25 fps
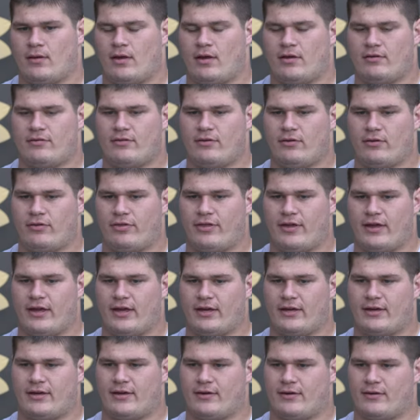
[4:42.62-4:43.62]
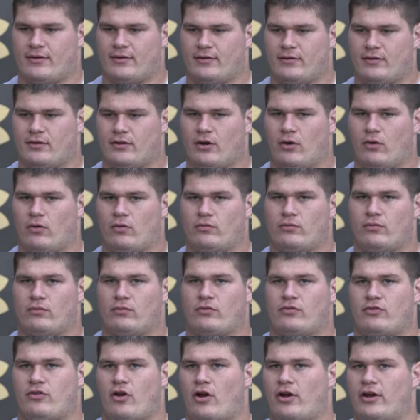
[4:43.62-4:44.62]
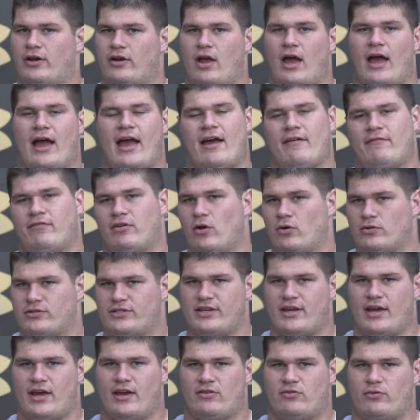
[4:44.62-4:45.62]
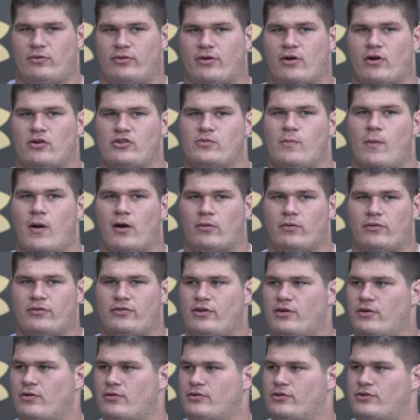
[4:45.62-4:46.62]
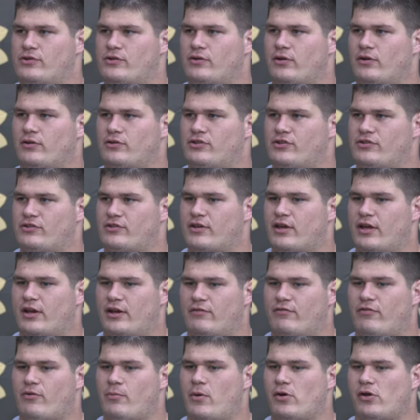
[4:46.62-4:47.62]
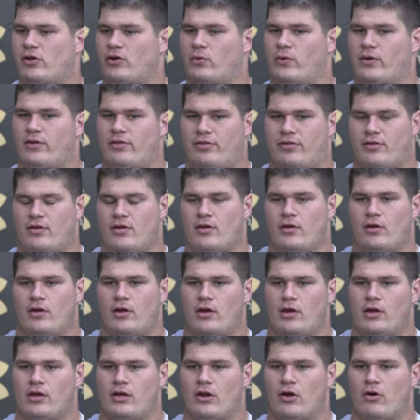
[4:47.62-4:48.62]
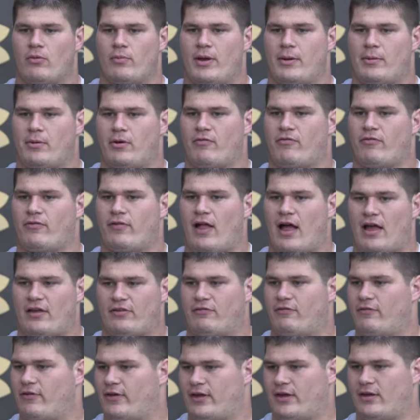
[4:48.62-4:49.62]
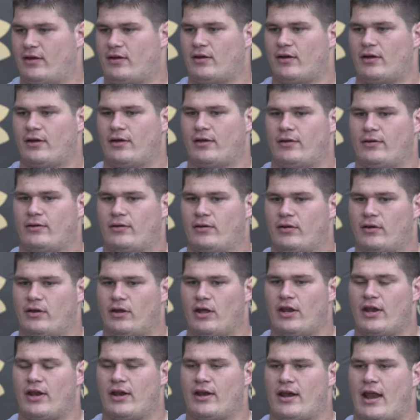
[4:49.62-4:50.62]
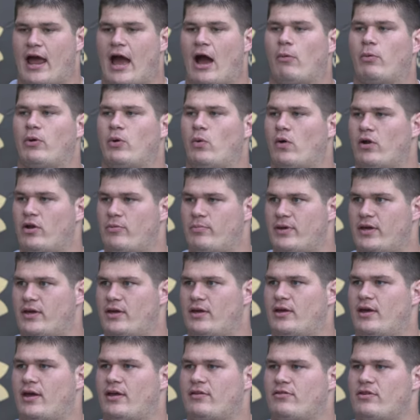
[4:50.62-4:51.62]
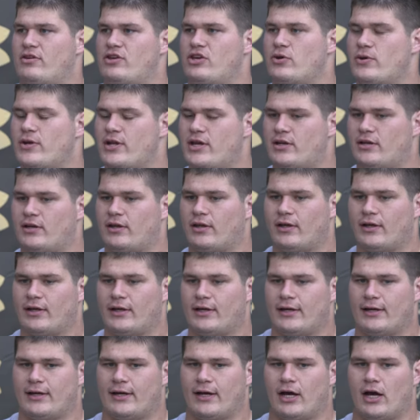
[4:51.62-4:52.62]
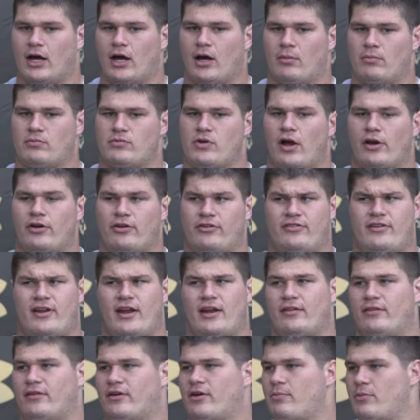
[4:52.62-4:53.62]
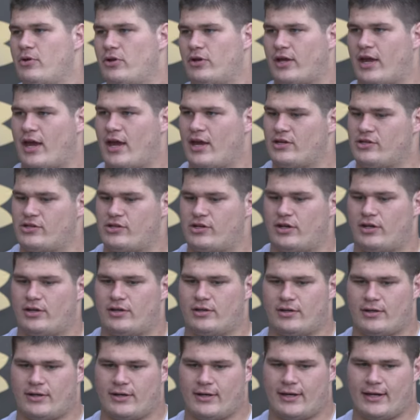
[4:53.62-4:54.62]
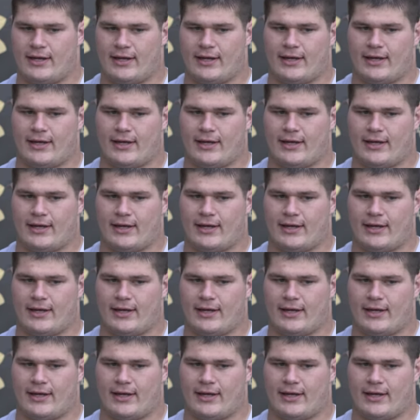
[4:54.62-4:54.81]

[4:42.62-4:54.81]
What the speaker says: I still think, starting having OTAs with Coach Monk was huge, just getting familiar with, maybe our philosophy and how we want to be as a unit, understanding the communication.